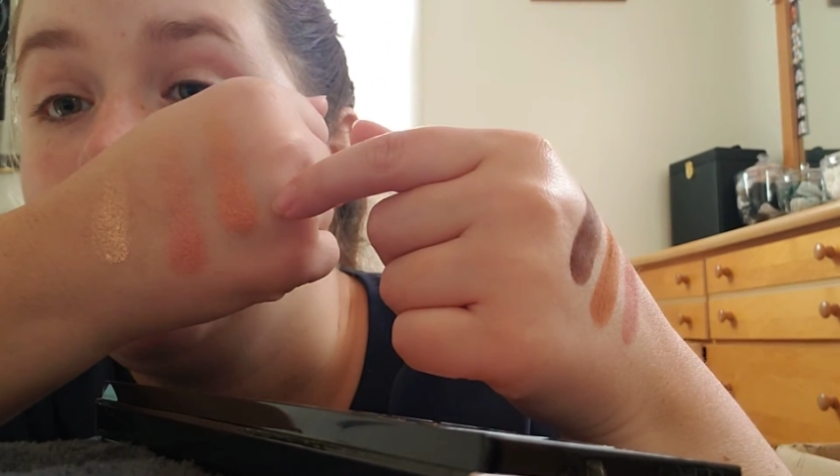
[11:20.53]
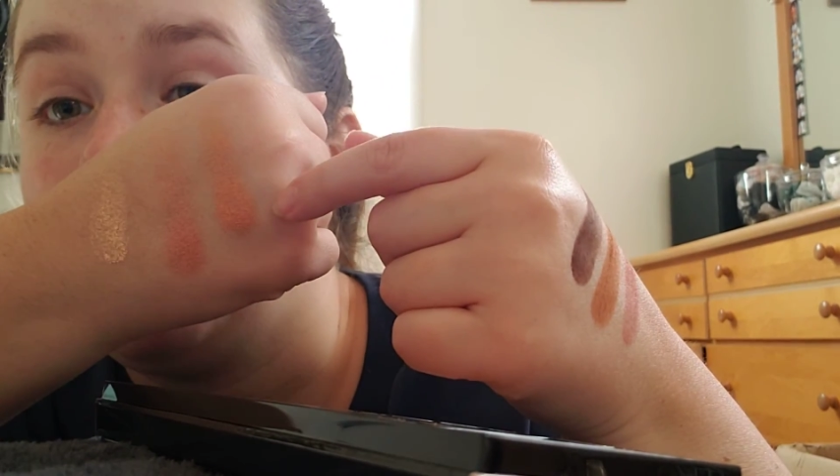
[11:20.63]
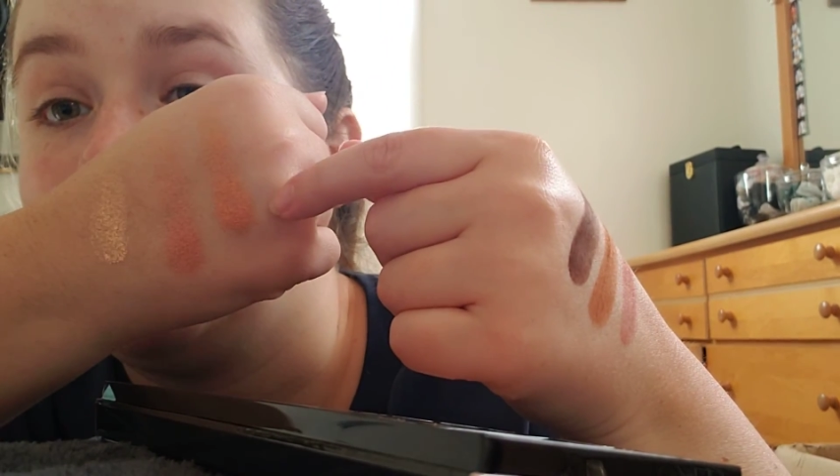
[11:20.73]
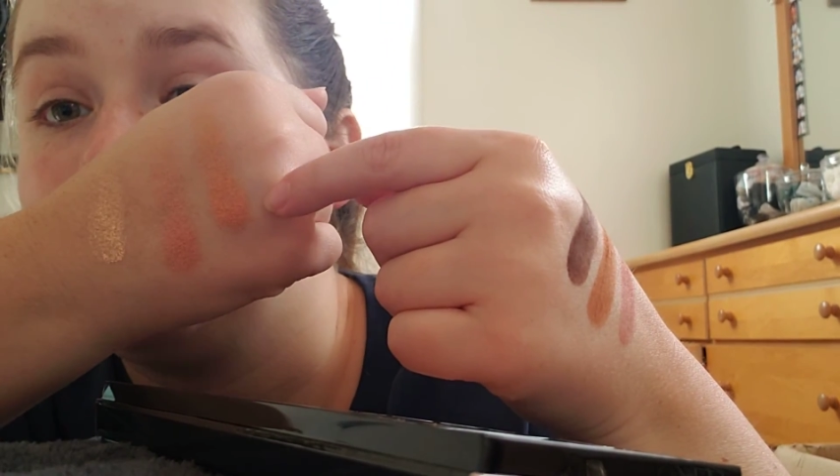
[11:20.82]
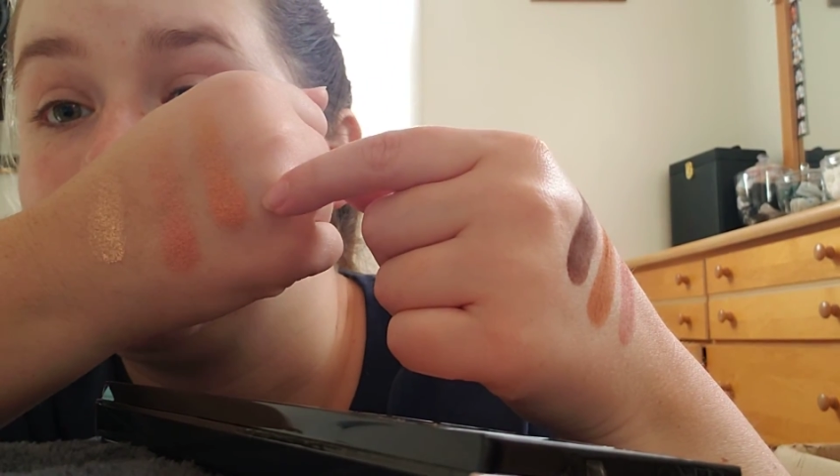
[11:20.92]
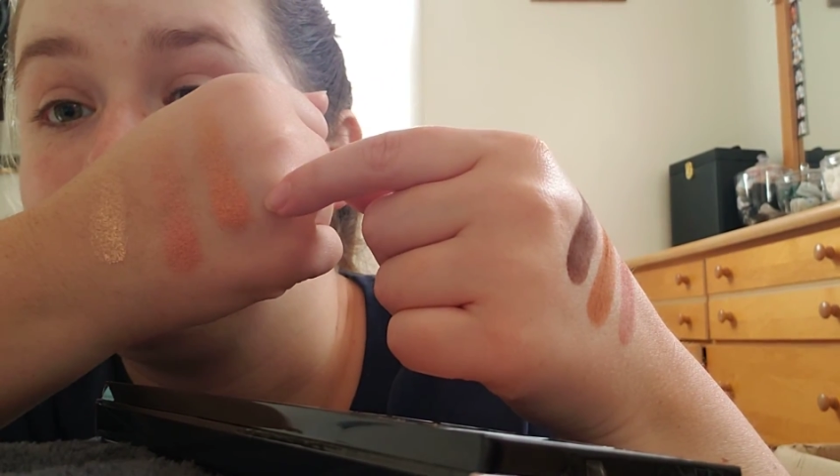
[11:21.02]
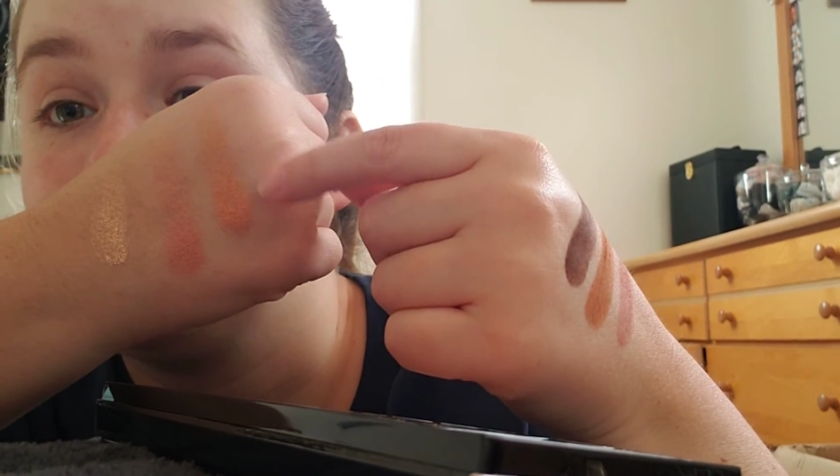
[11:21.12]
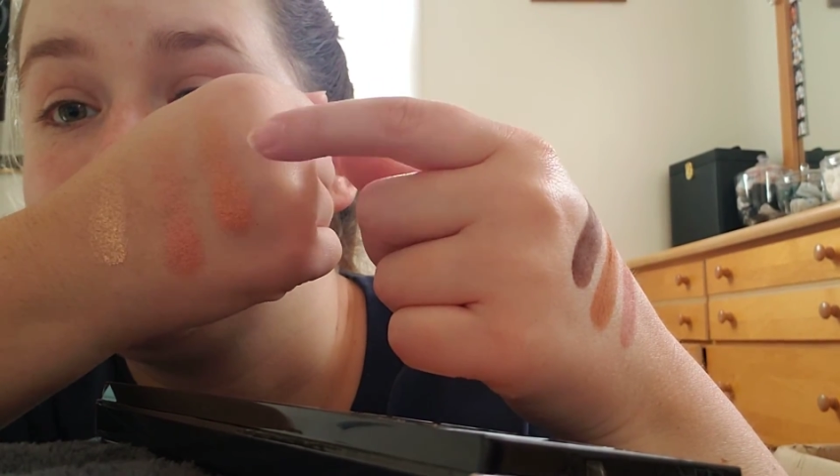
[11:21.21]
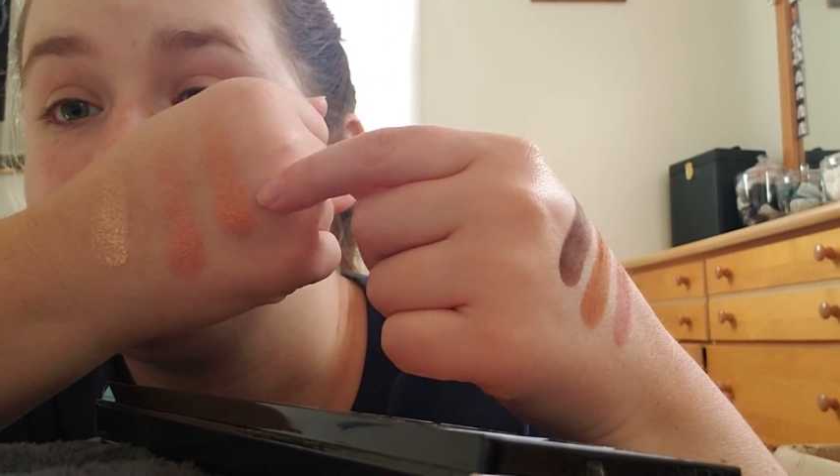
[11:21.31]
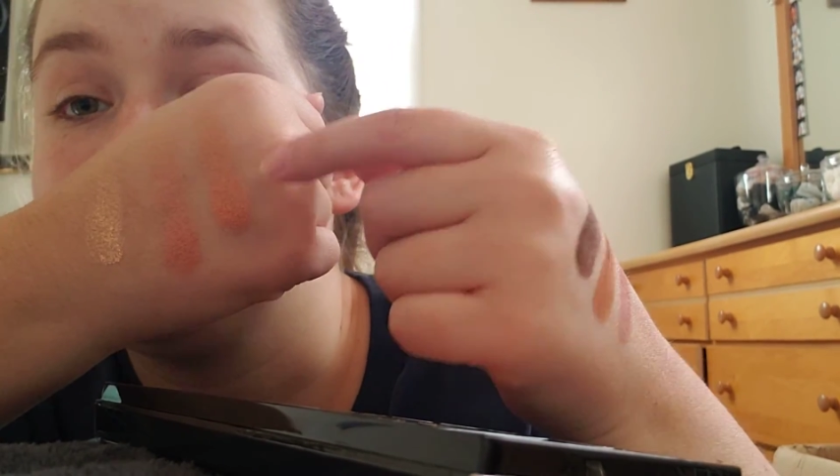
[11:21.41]
And then
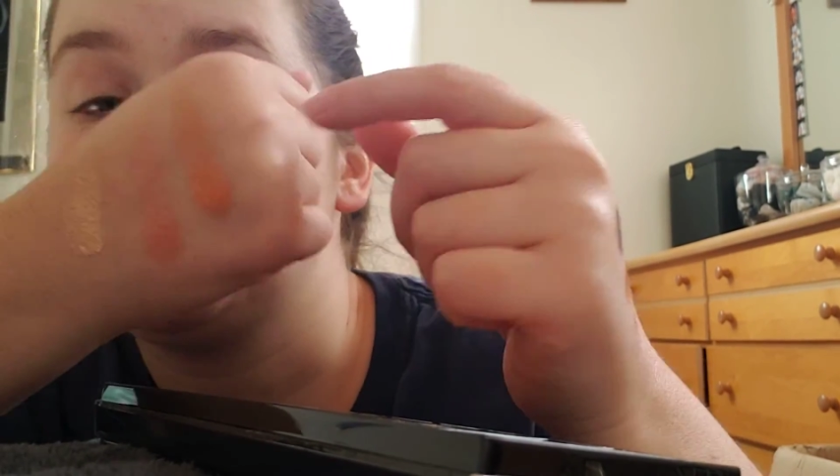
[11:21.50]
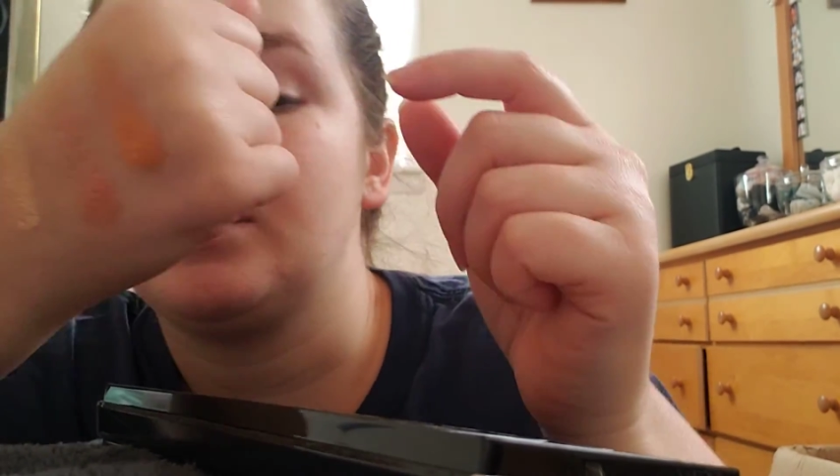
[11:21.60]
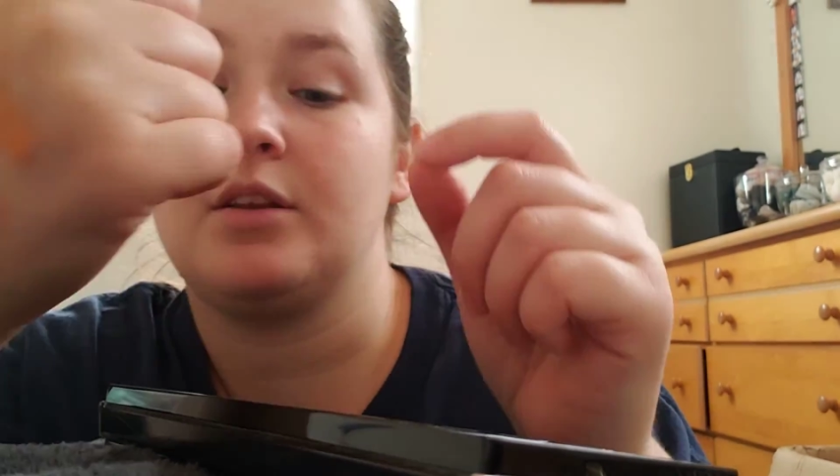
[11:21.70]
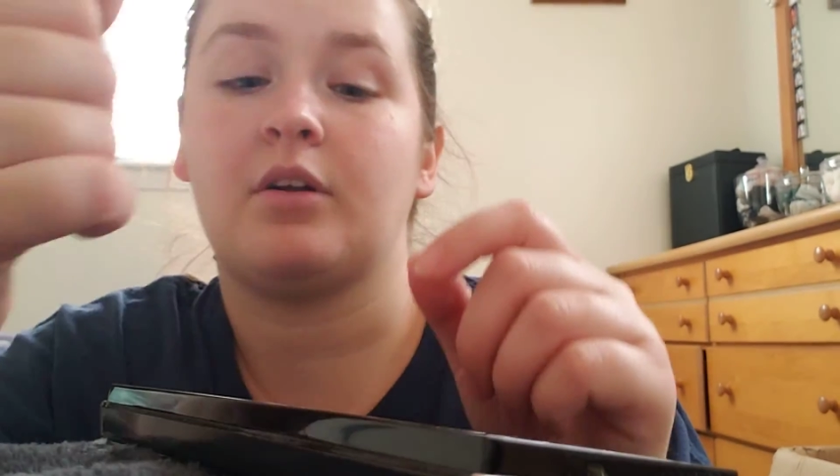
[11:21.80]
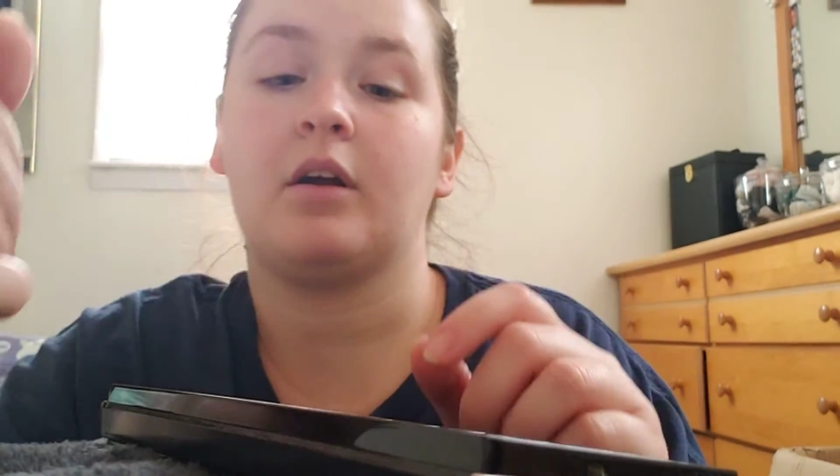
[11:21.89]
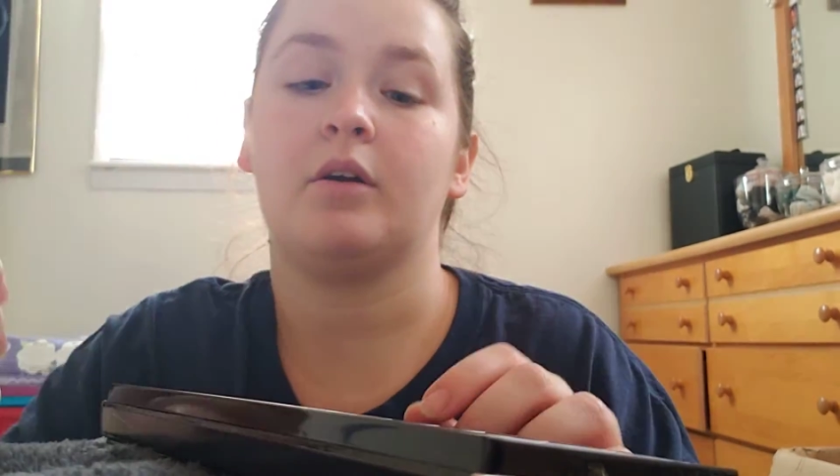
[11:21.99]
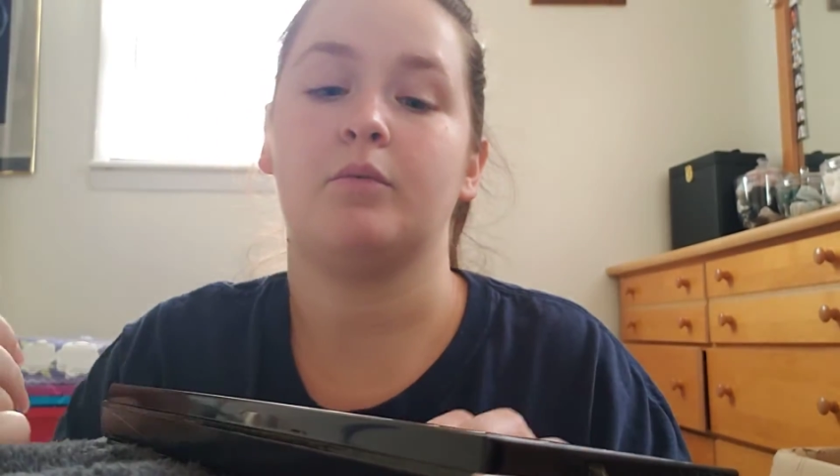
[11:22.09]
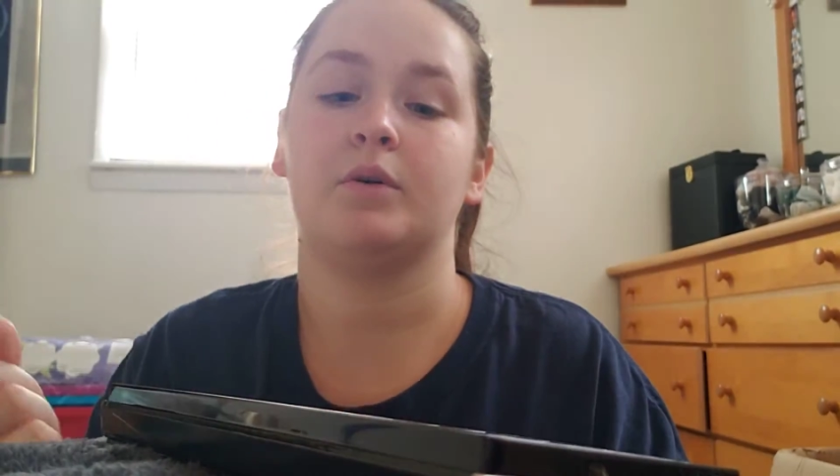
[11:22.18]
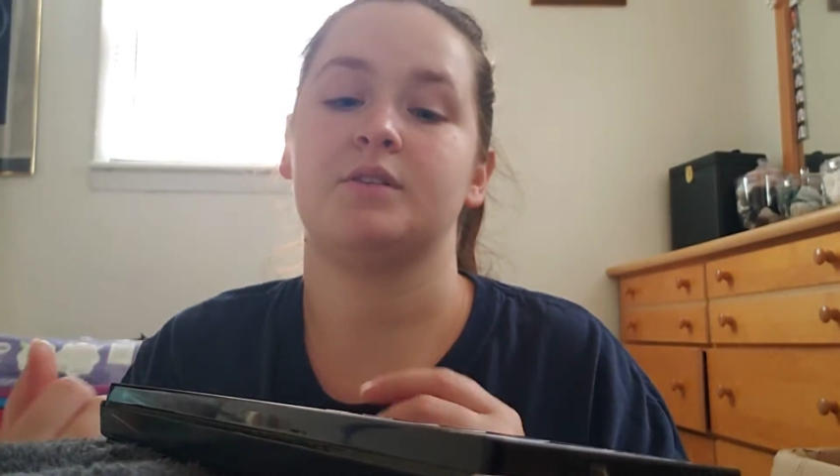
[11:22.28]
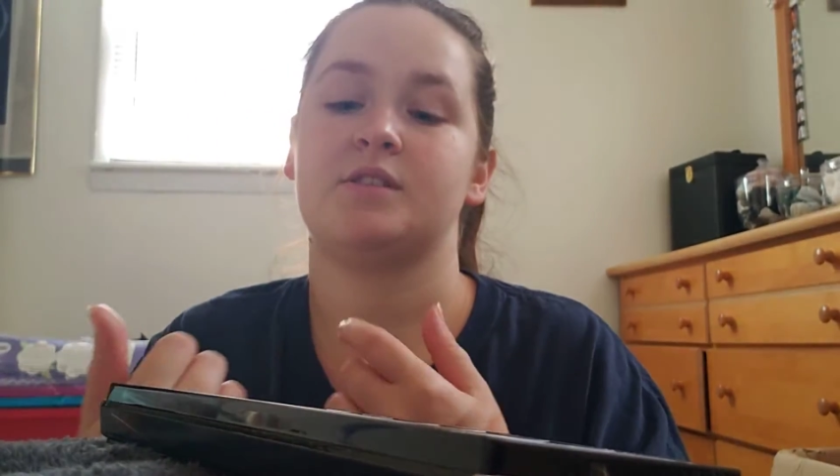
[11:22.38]
once you get to the darker
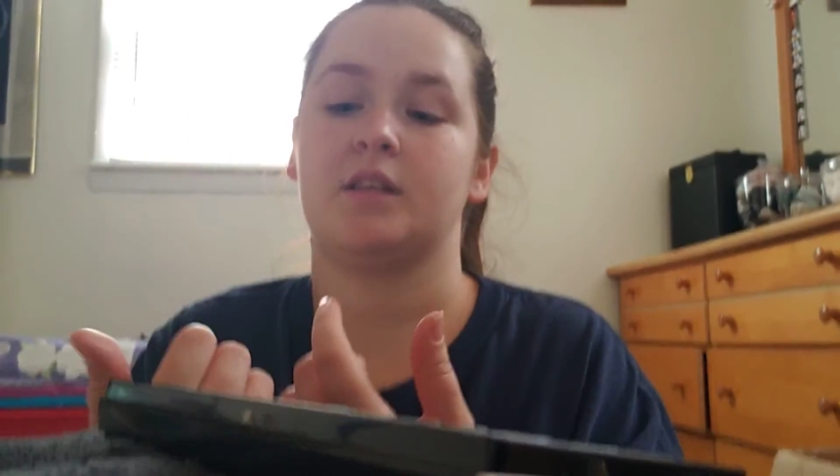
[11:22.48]
ones,